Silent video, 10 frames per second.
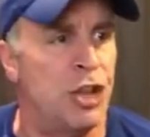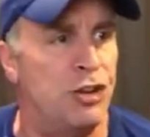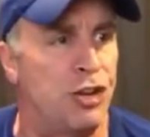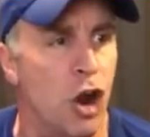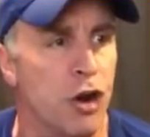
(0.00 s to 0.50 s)

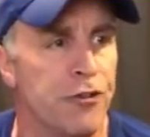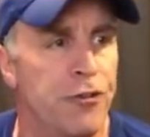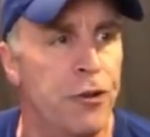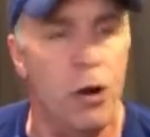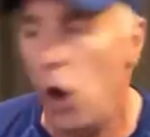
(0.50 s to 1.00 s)

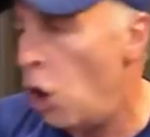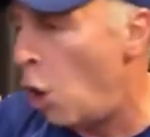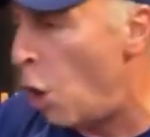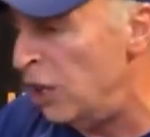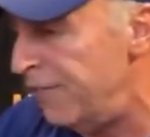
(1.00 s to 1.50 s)
deserve
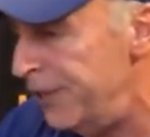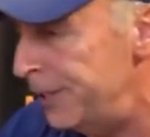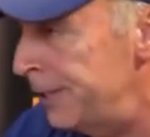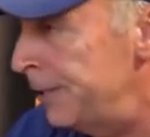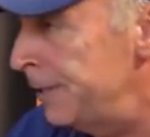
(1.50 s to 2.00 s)
all of it.